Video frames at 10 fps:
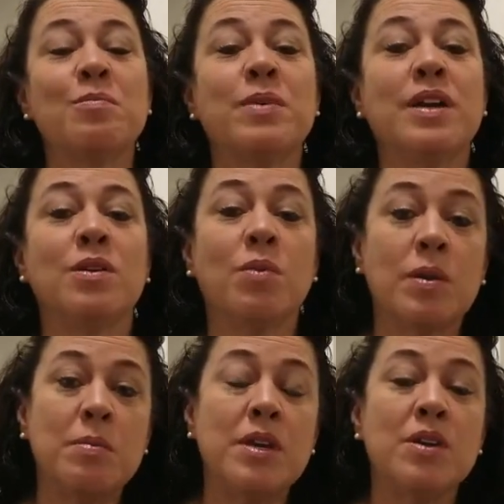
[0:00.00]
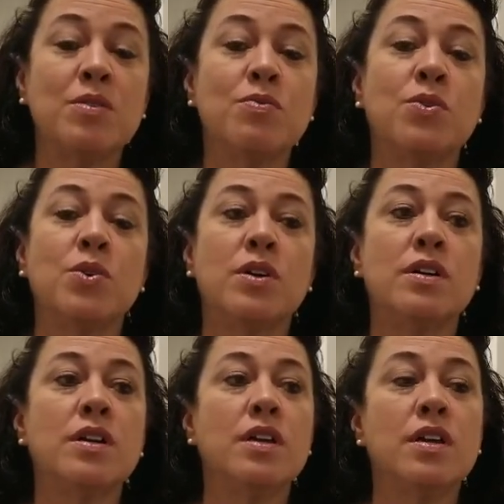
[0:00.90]
And you want to be here
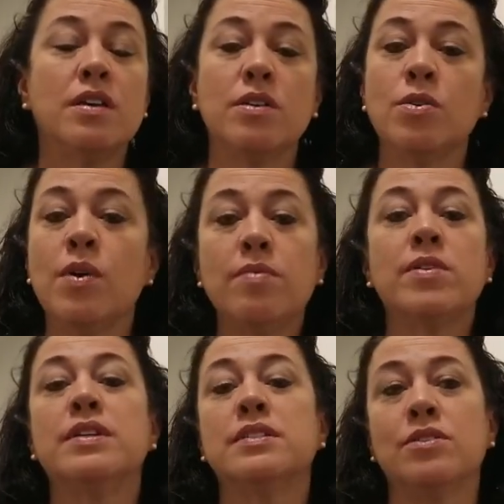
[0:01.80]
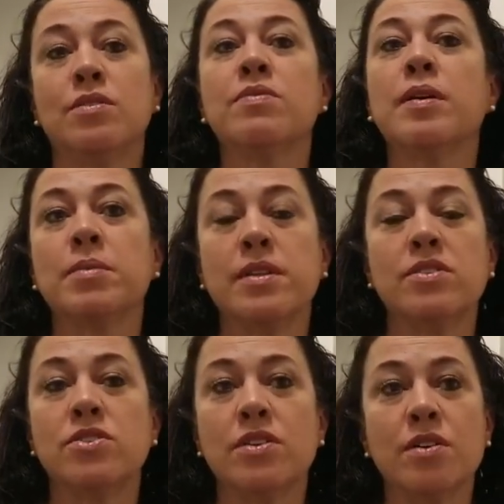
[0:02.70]
for whoever it is in your family
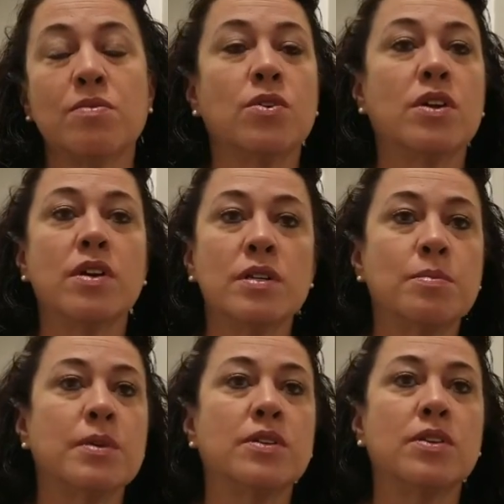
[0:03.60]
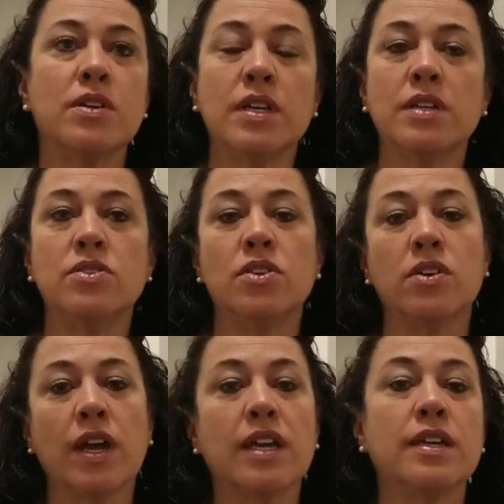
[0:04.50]
that you're here for, your husband, your kids, your
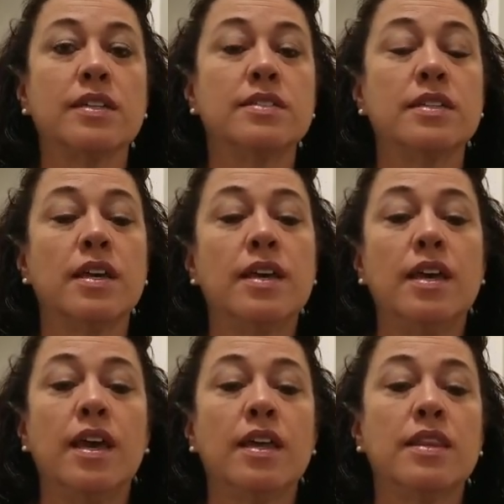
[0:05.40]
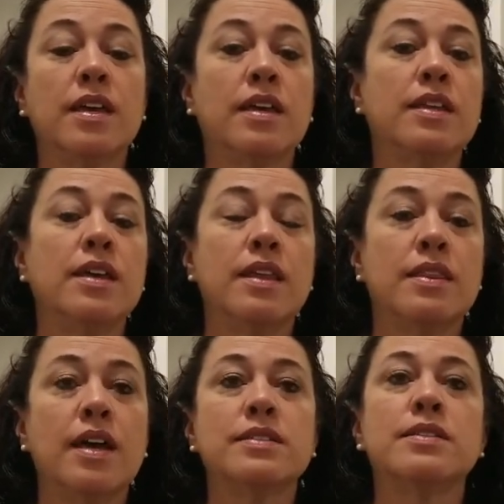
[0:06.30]
grandkids, and
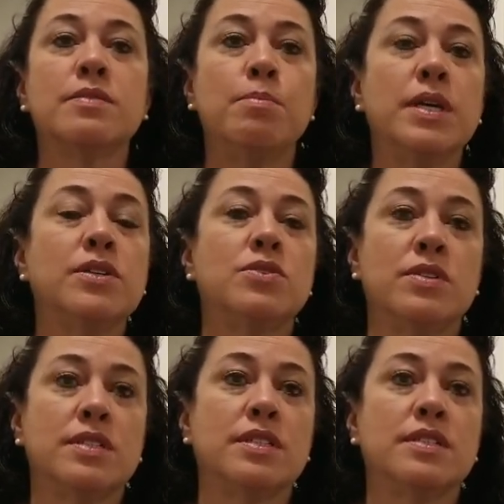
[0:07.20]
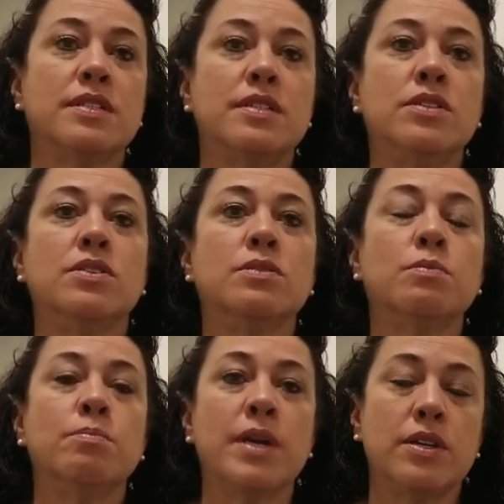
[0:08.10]
that's the biggest reason to
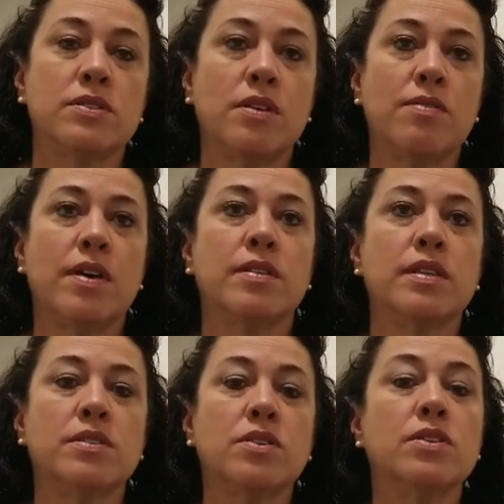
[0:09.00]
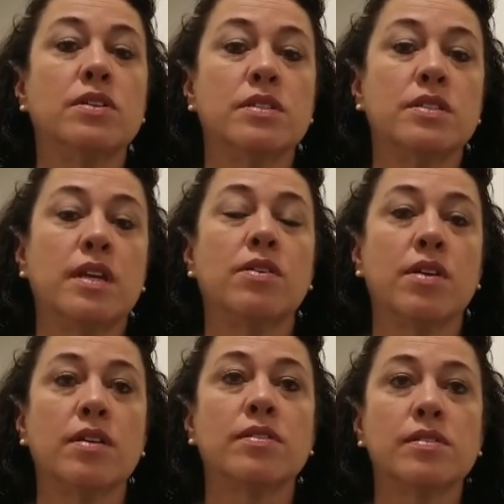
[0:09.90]
make yourself healthy so you can stay
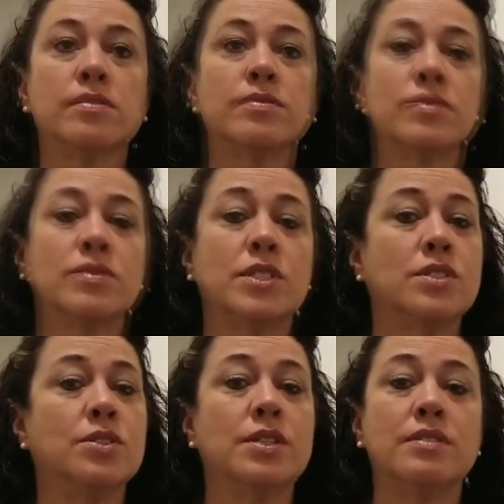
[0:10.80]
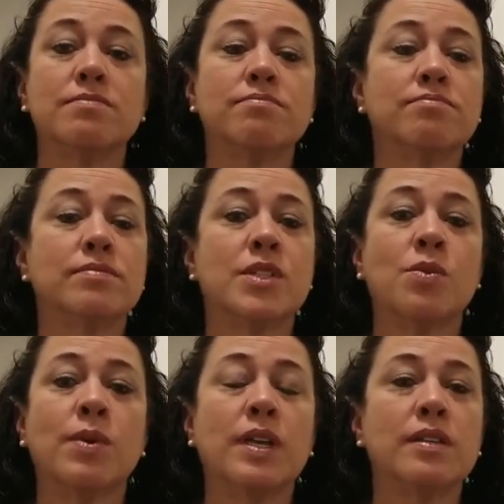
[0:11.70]
around. Just do it. Don't
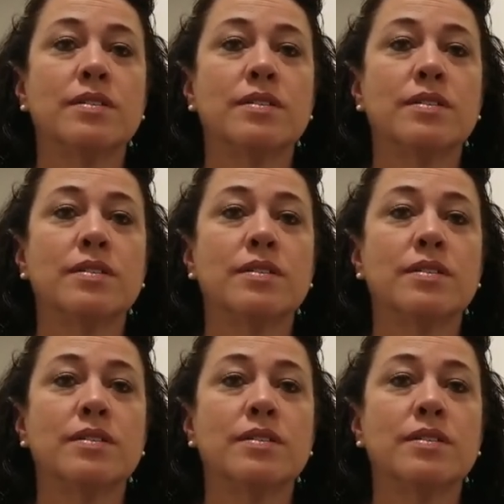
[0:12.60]
wait.